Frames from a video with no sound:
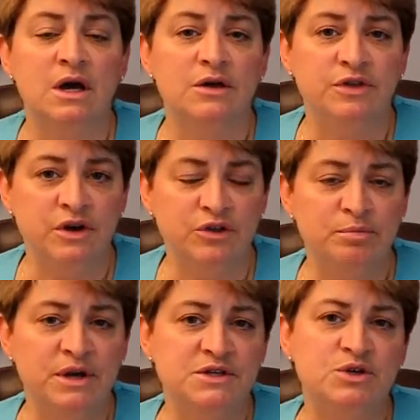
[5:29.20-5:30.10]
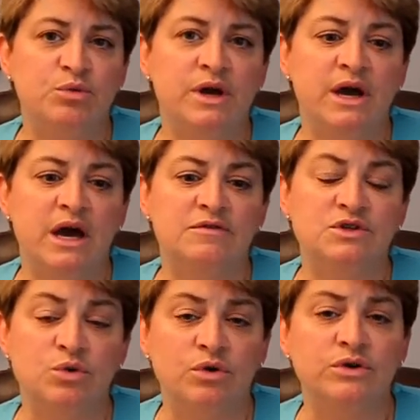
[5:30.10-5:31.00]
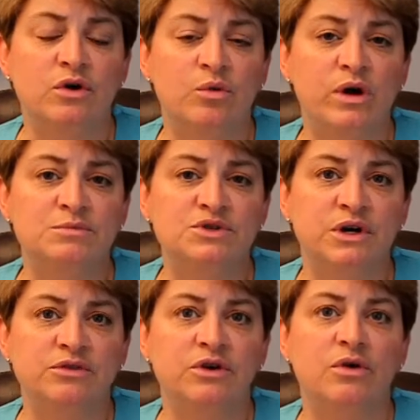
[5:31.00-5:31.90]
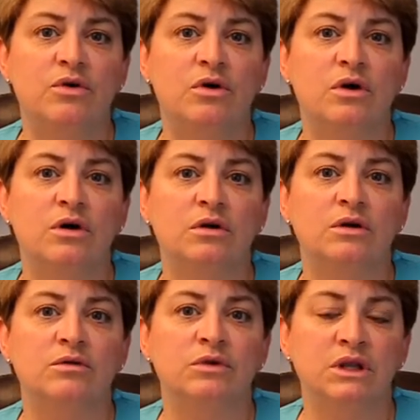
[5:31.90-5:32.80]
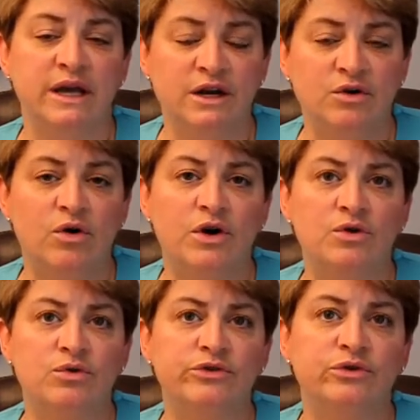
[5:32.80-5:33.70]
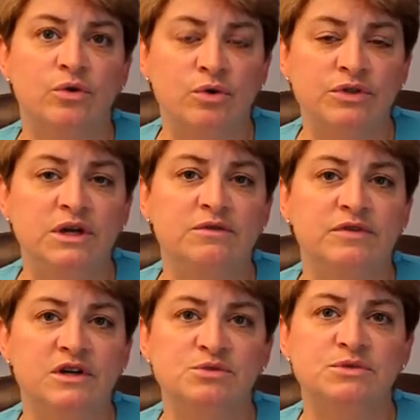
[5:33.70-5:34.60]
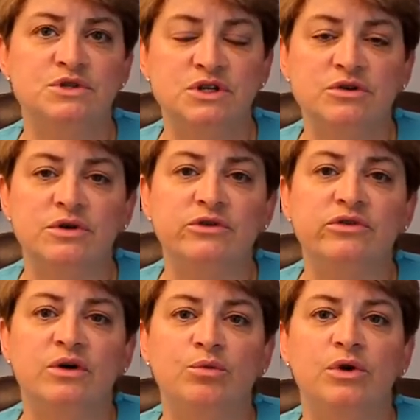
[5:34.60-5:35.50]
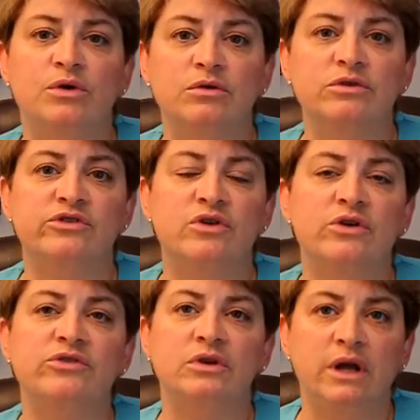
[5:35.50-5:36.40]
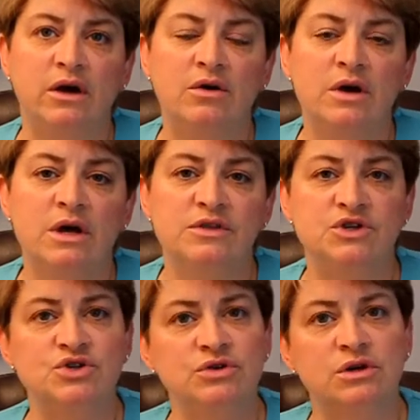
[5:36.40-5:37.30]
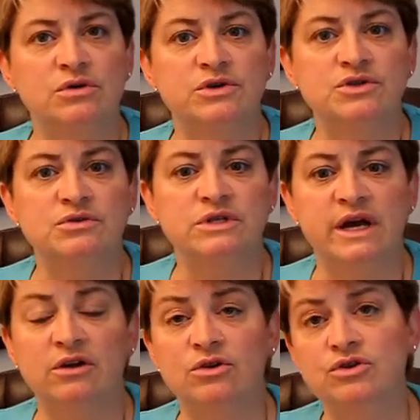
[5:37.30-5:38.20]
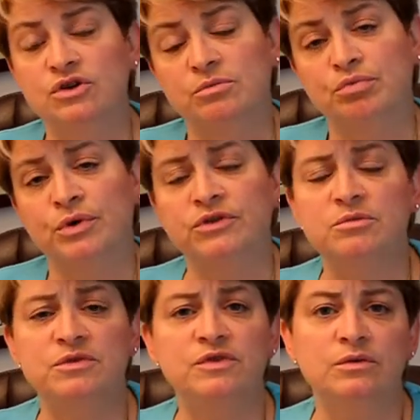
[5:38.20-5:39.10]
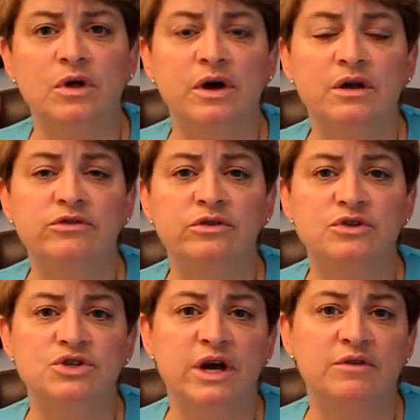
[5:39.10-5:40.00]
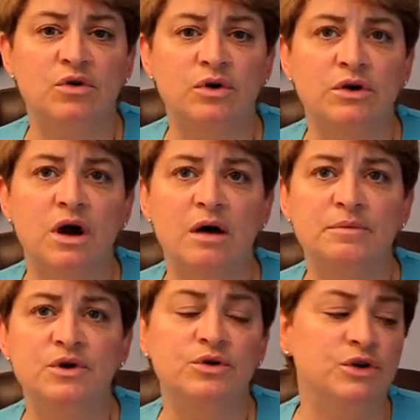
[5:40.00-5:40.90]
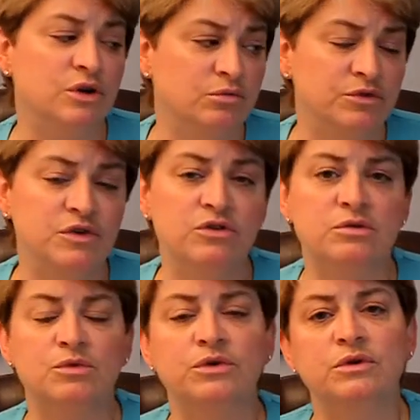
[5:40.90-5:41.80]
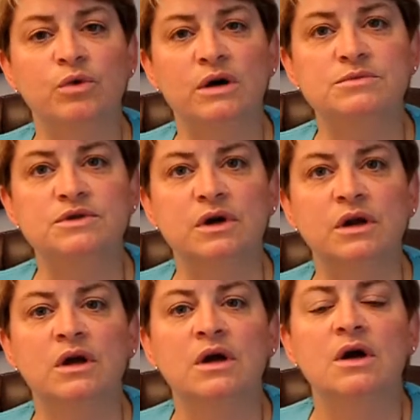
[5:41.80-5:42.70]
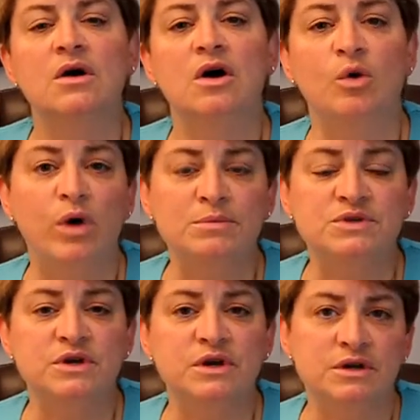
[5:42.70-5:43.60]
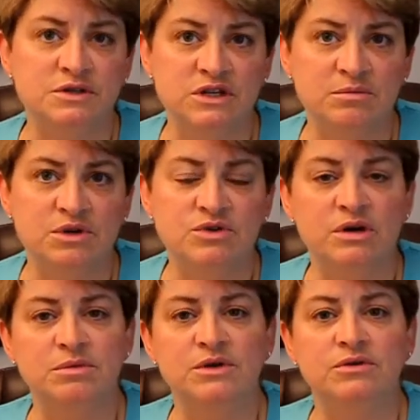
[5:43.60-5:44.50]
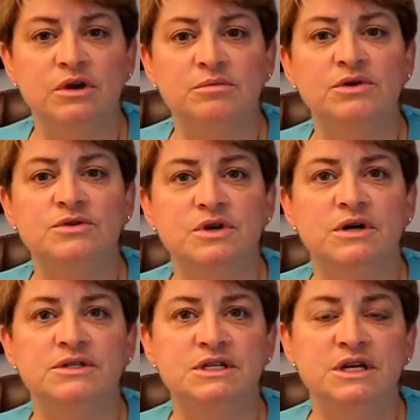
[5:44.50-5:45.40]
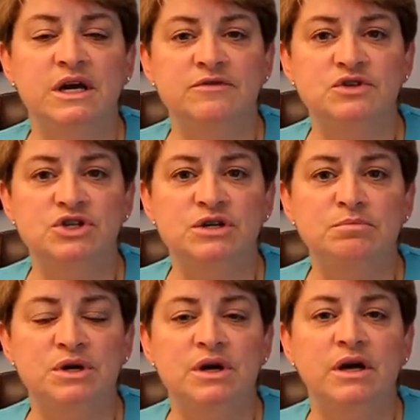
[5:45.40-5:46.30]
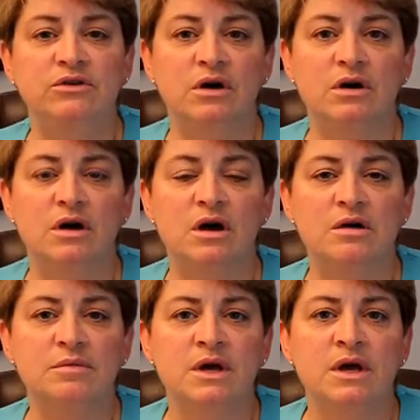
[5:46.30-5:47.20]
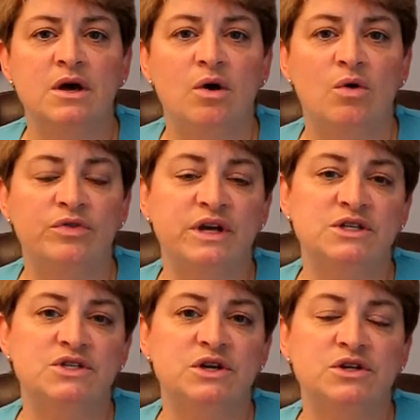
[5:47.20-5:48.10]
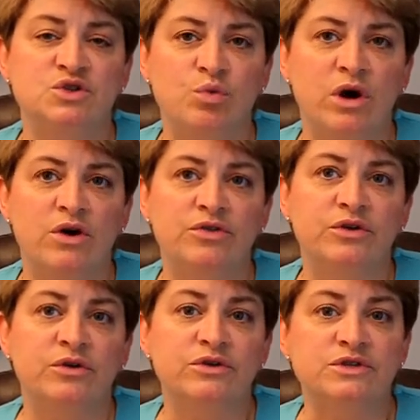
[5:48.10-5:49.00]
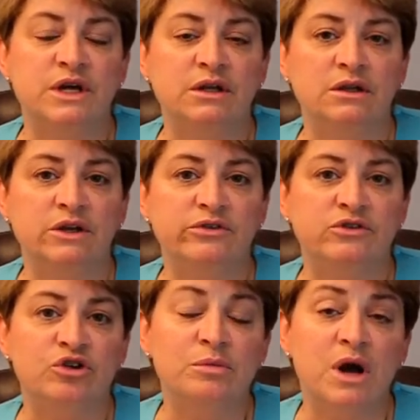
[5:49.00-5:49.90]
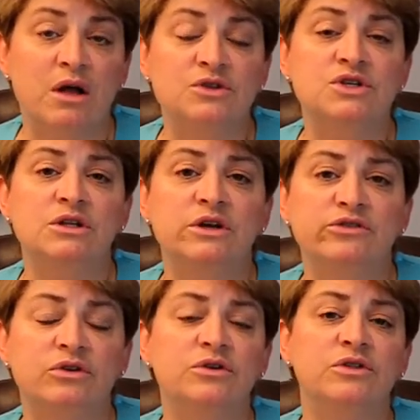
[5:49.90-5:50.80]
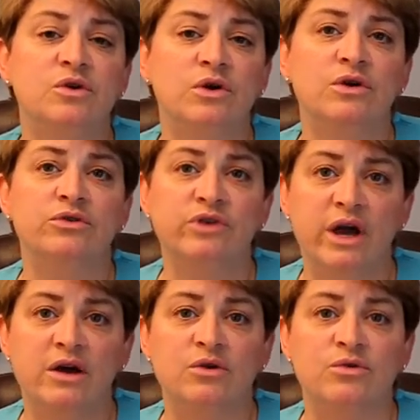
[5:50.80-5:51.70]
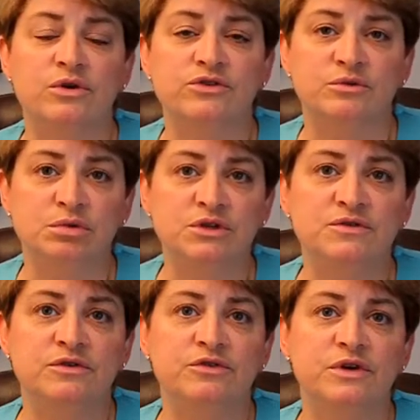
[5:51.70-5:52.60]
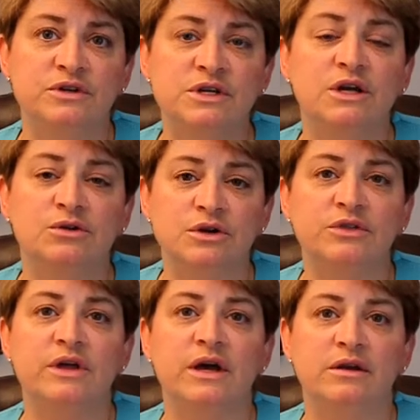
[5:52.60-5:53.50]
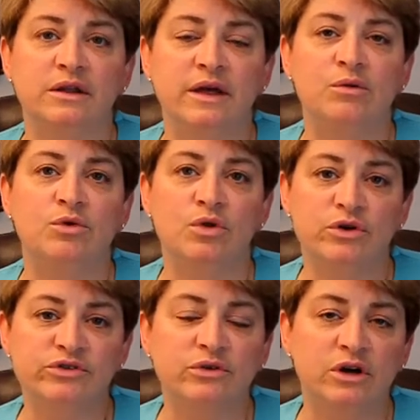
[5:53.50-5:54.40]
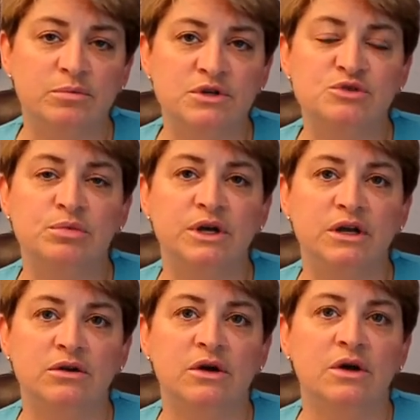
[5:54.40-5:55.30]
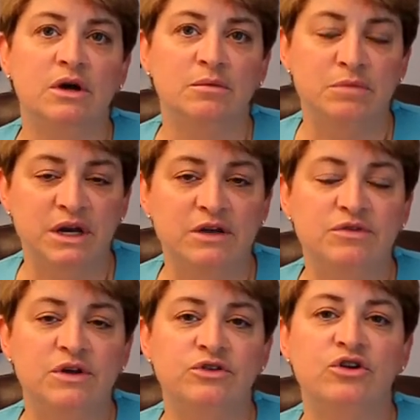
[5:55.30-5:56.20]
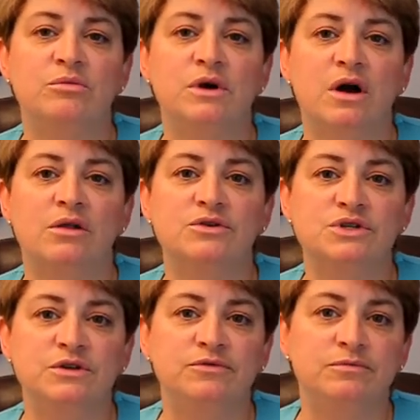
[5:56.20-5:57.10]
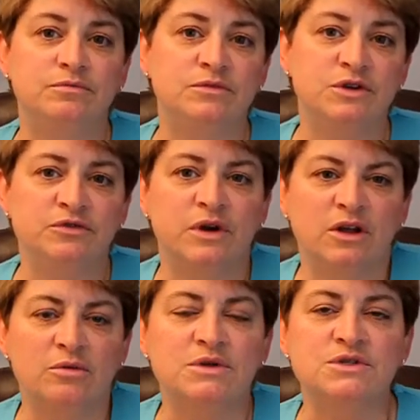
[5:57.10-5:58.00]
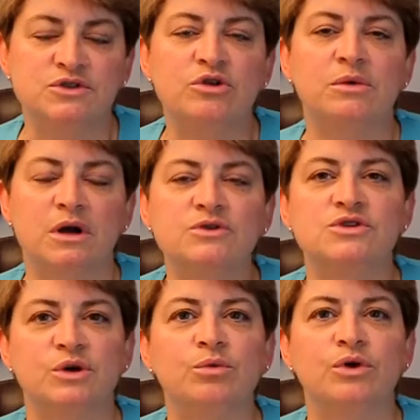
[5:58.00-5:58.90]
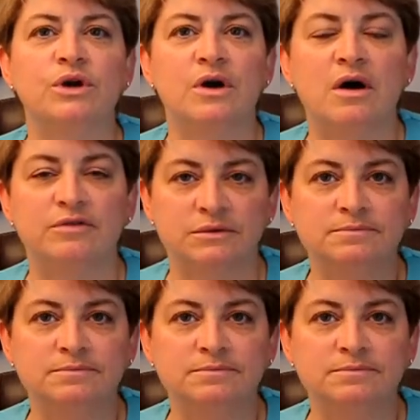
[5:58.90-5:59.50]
The other piece that we have is on our website. There are related articles on the investment series that we are discussing now that you can also download. You can print them if you'd like so that you have hard copy, or you can review them on the website. Our website is www.dfgpa.com. On that site as well, there is a terminology list under the articles category, so please feel free to take a look at that. That will also help explain many of the terminology, different elements of terminology that we're going to cover.